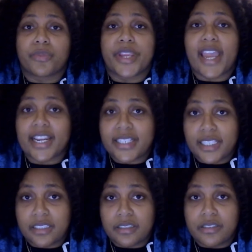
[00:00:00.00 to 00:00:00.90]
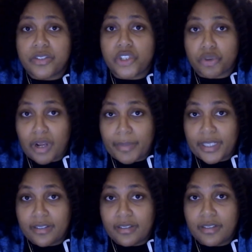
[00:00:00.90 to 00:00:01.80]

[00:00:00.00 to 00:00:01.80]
reacting to trauma.